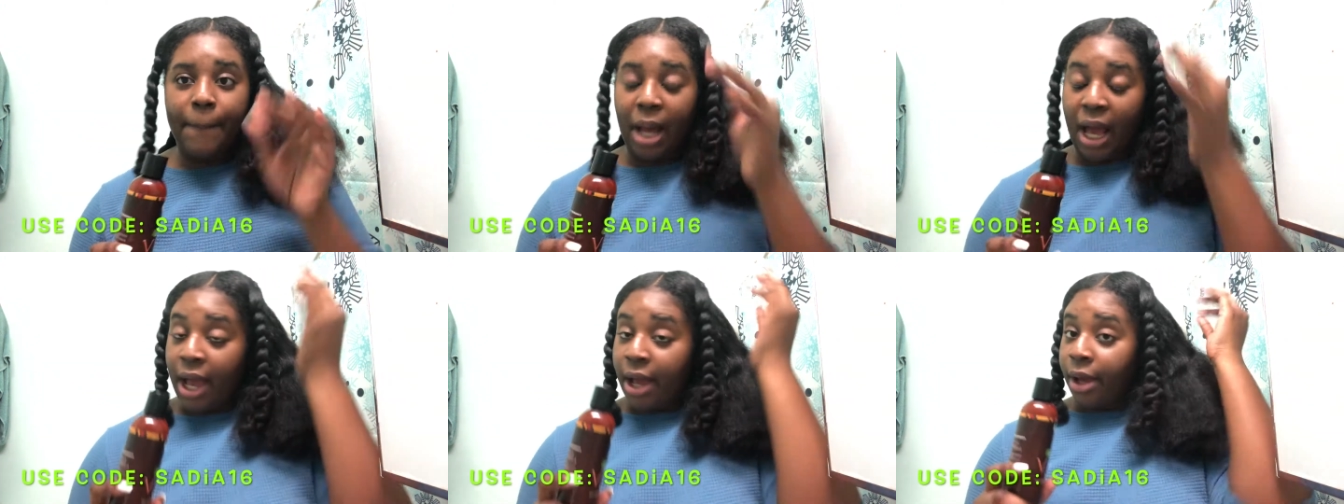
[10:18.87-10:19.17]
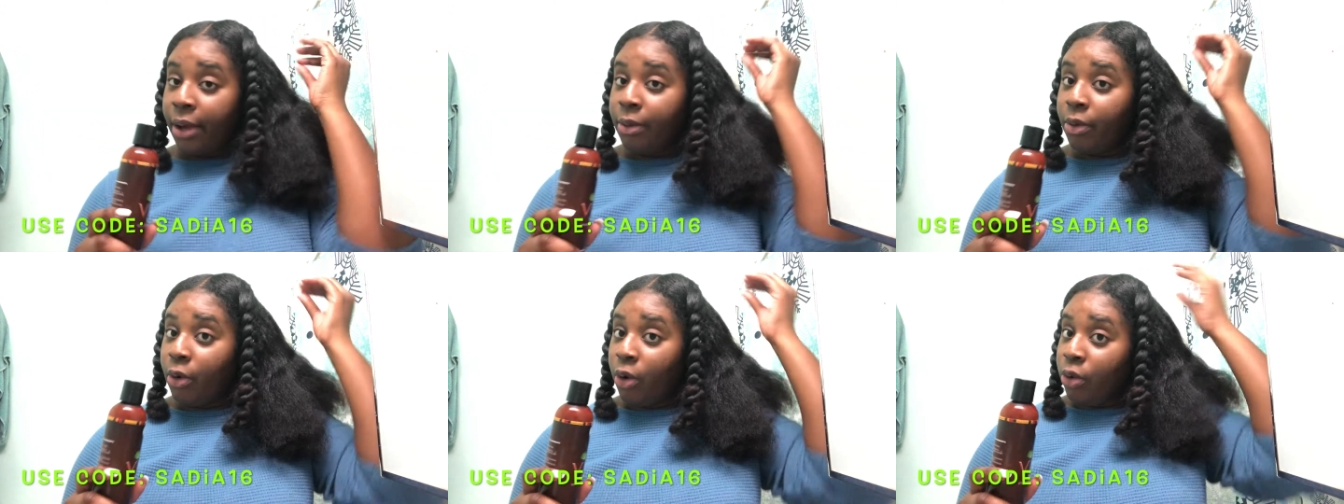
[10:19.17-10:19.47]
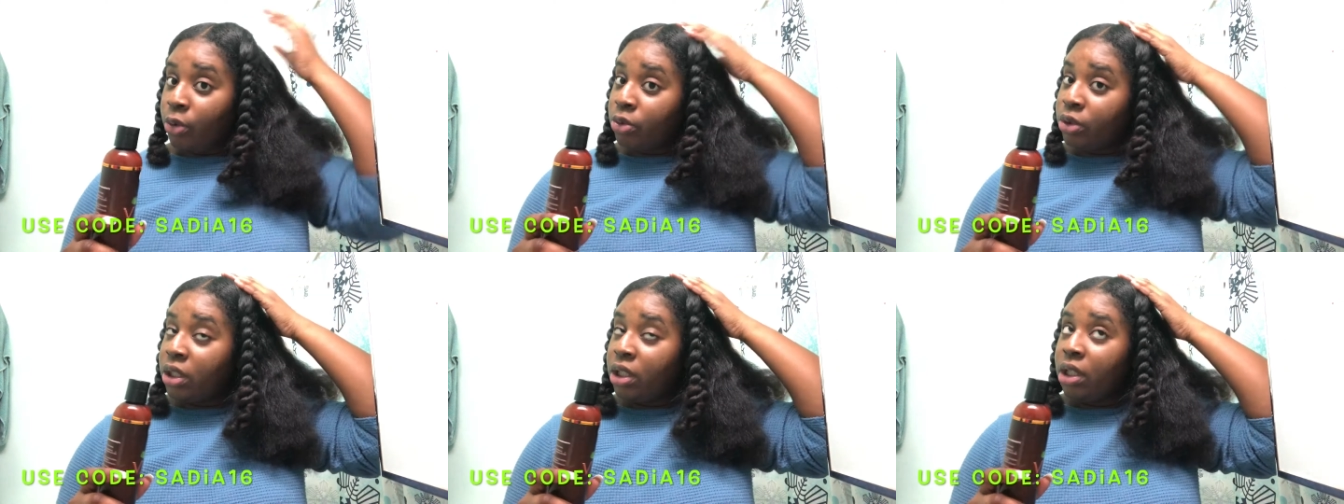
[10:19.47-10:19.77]
I
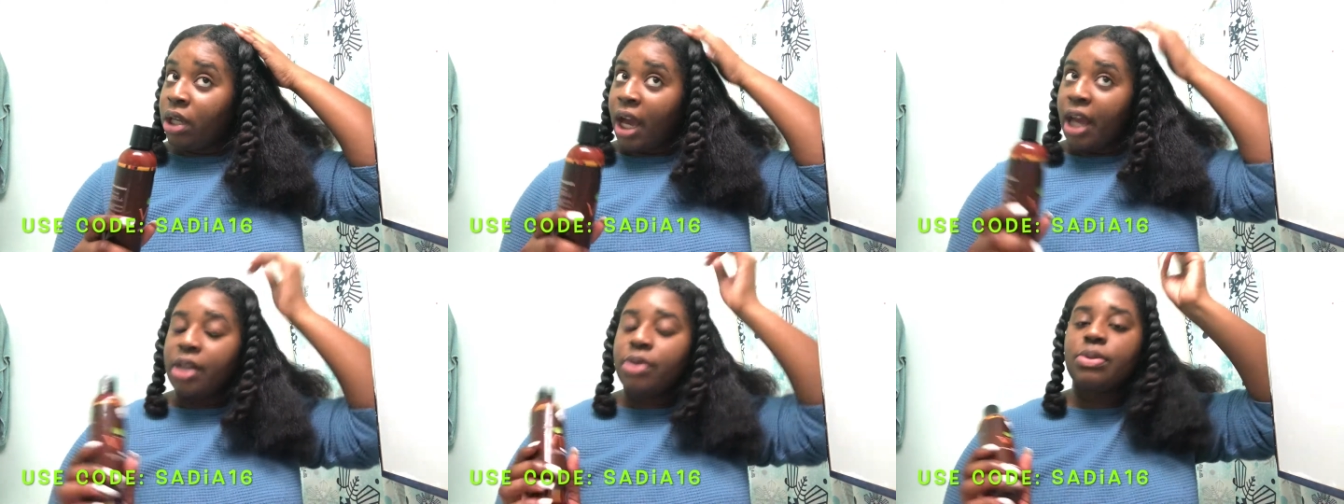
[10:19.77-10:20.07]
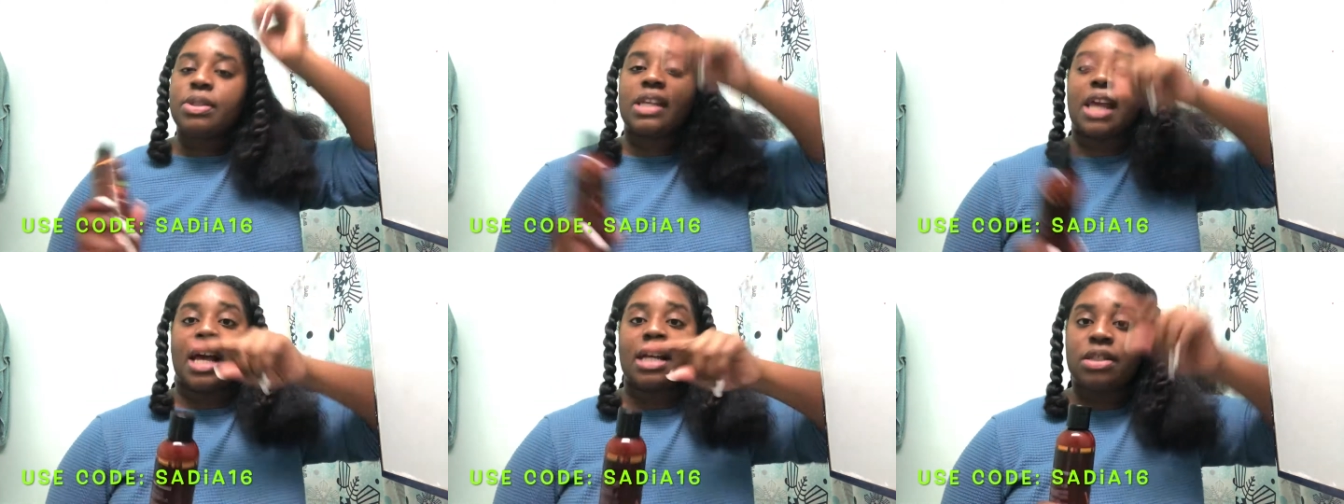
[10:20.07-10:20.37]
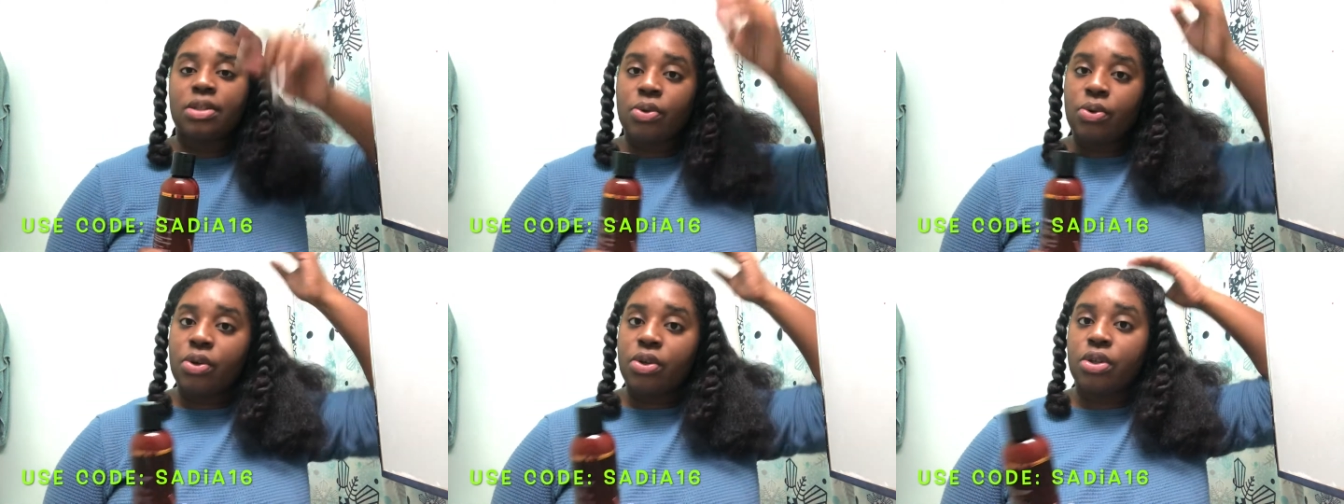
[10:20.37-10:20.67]
only I use
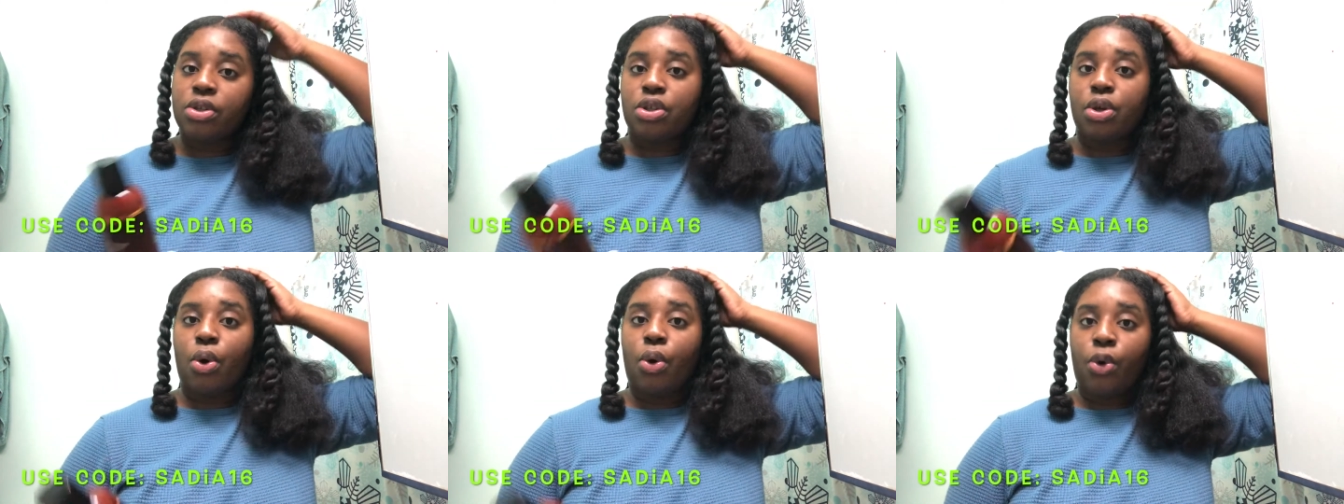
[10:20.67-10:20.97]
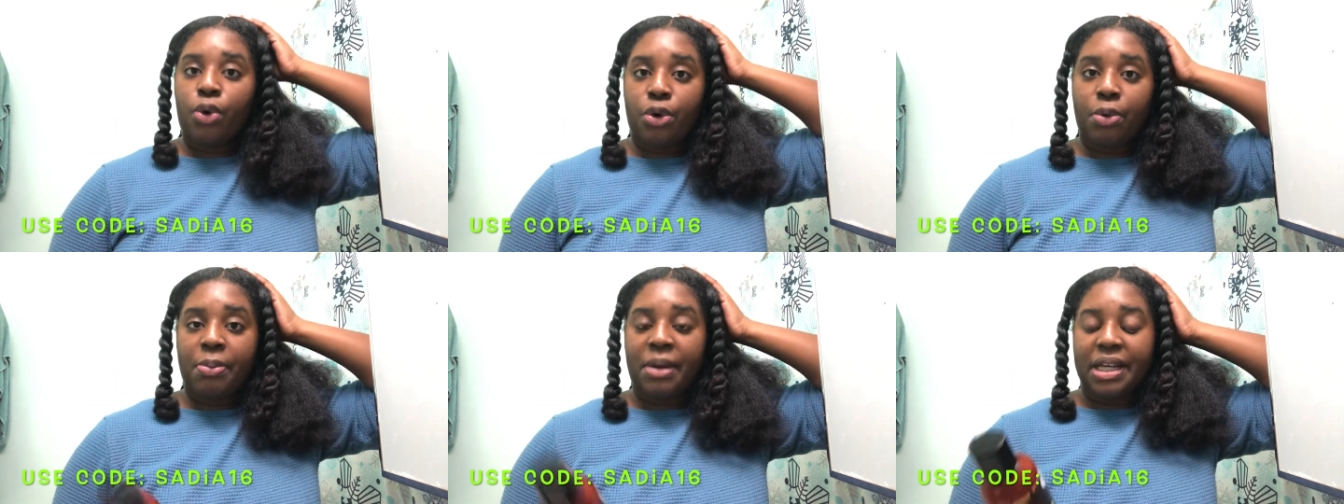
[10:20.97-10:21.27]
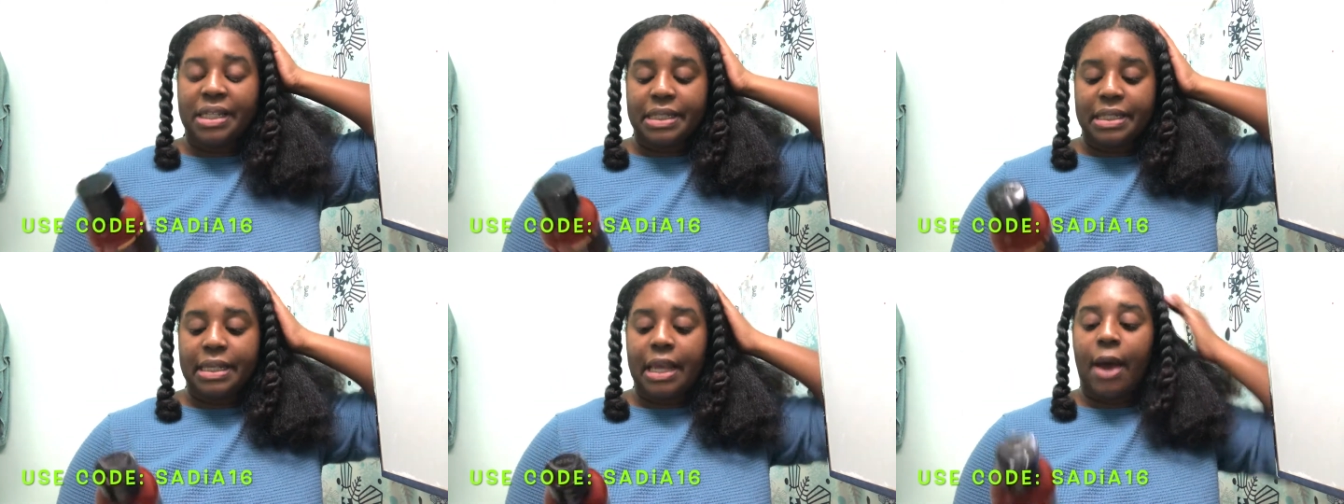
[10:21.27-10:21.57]
castor oil to oil my
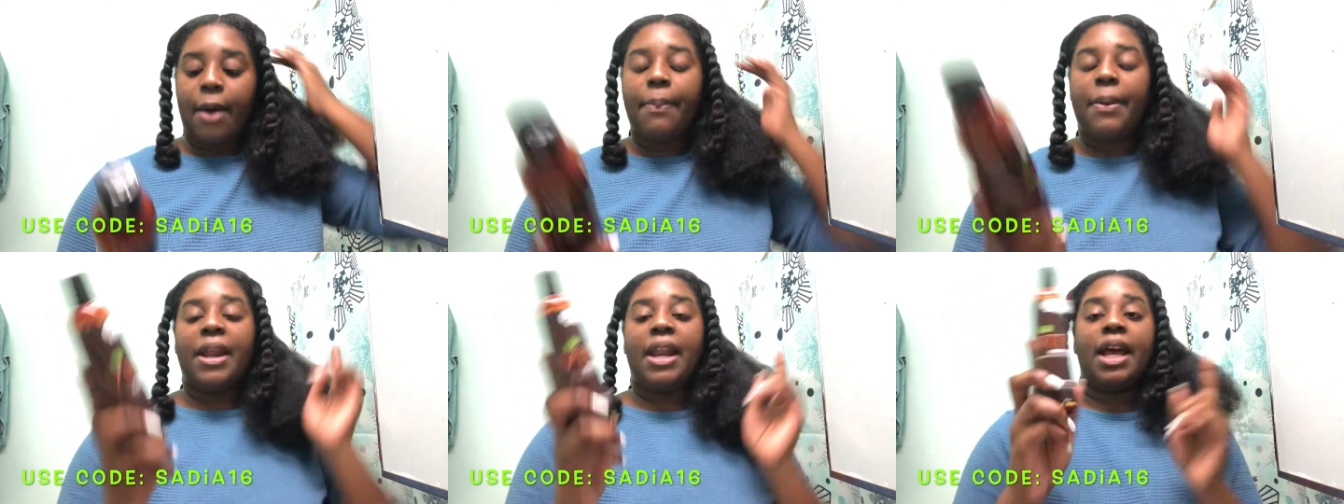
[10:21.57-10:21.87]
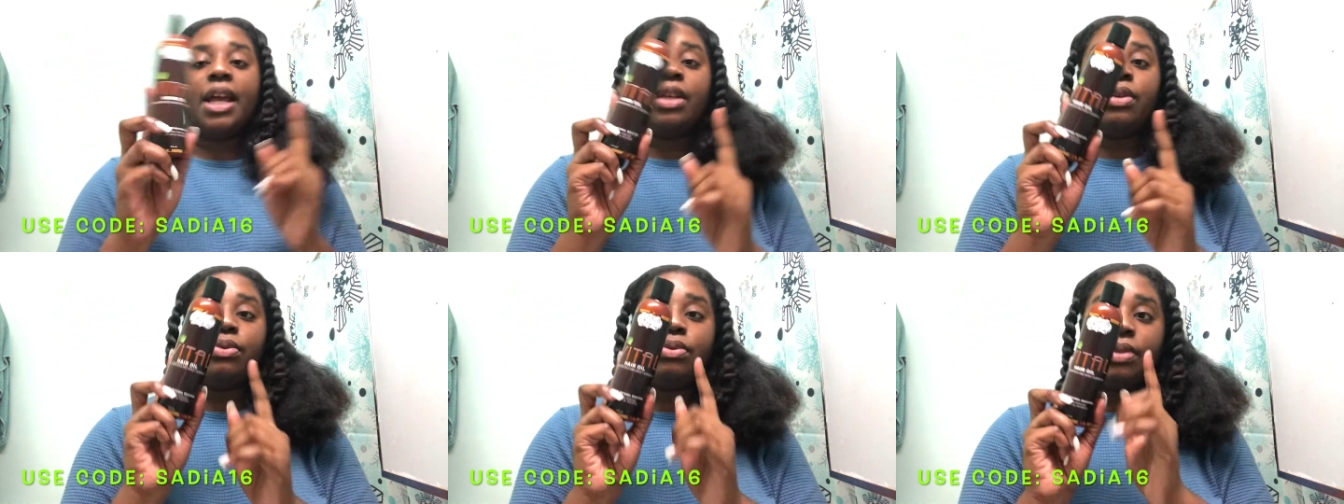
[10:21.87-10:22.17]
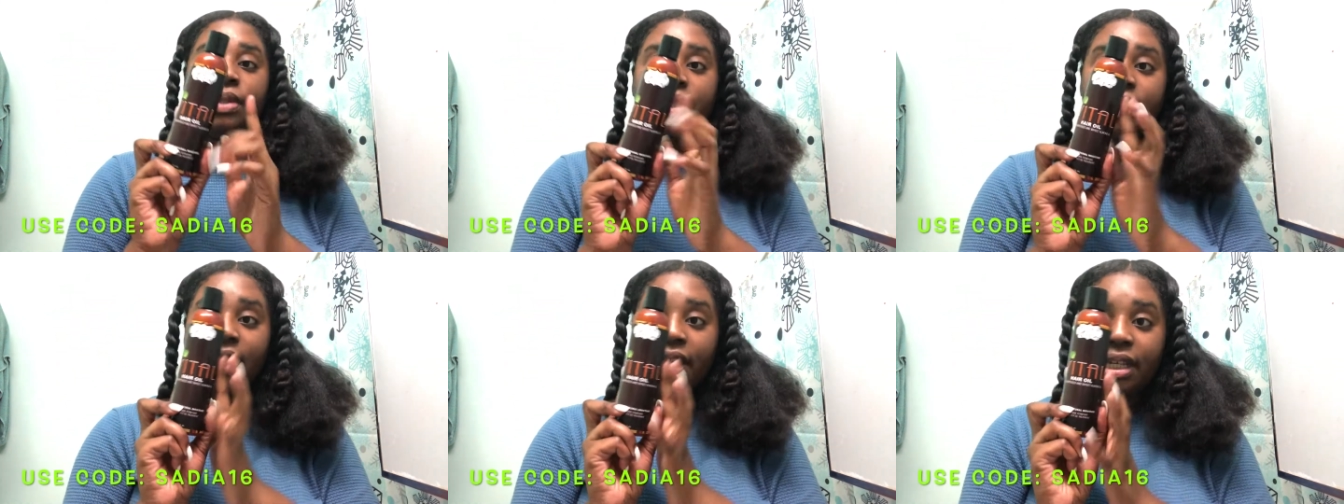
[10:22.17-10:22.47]
scalp and I
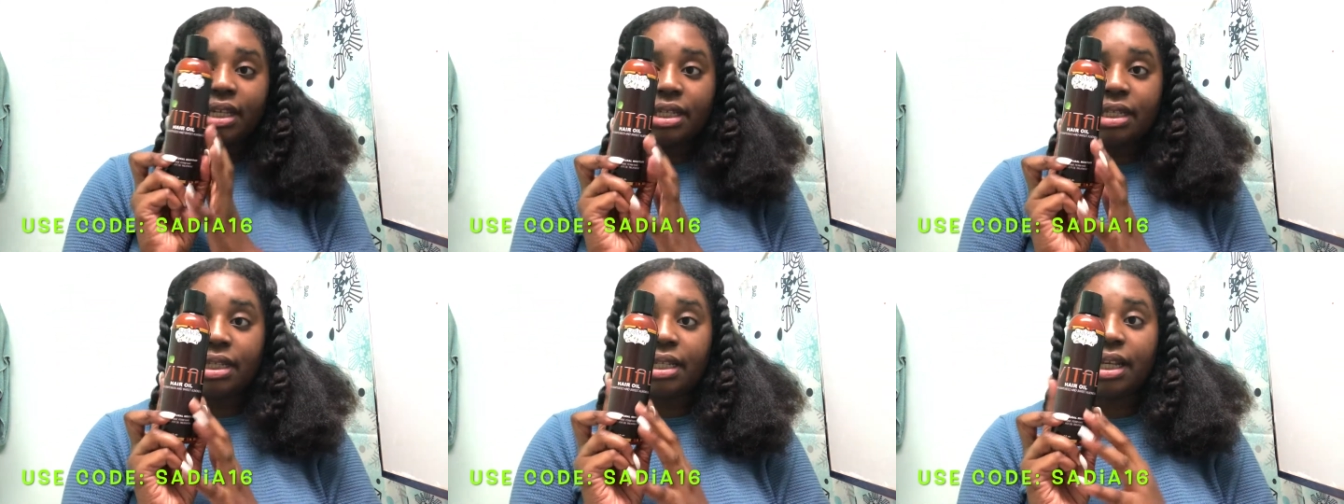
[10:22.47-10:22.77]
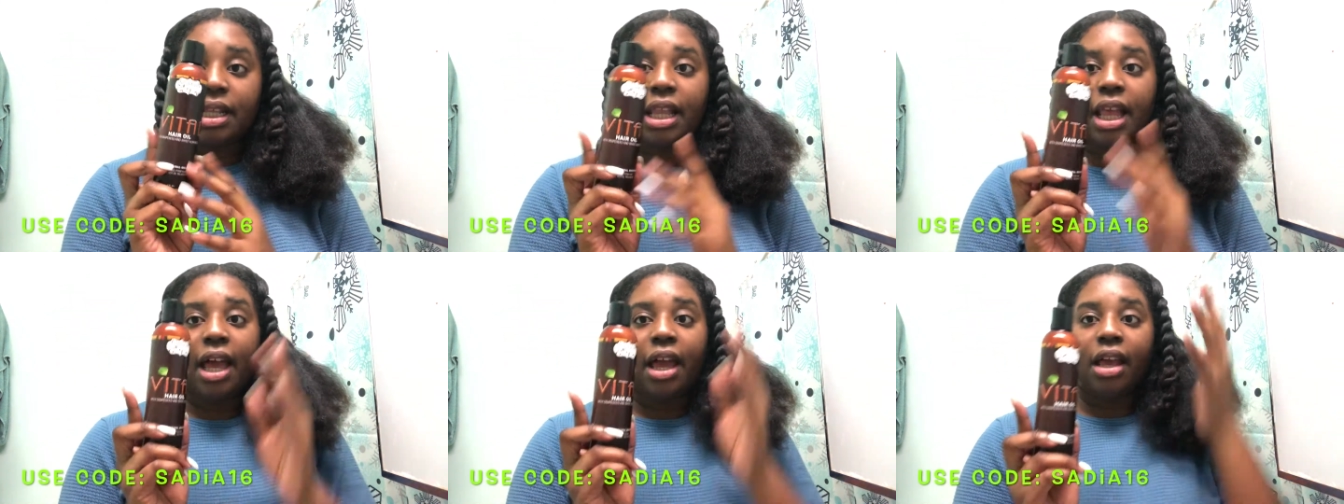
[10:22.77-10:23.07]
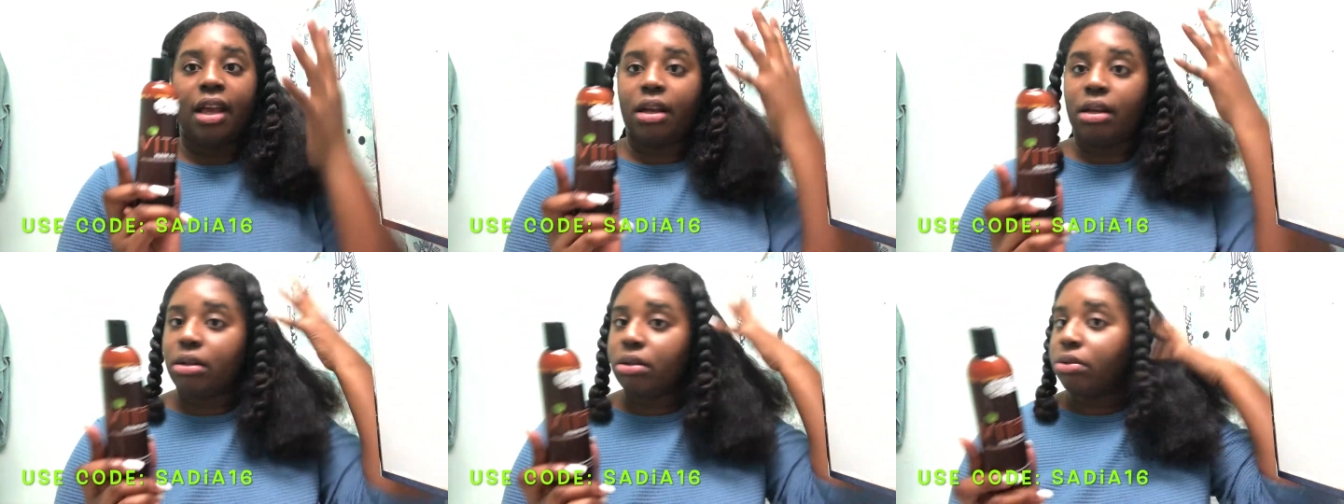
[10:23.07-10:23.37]
use this to
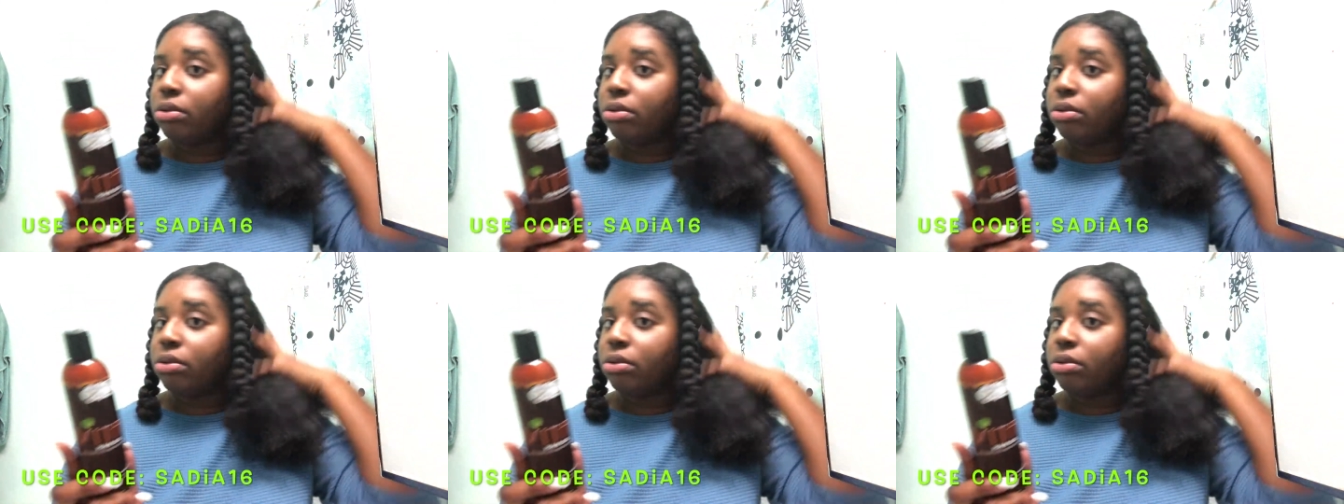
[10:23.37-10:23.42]
like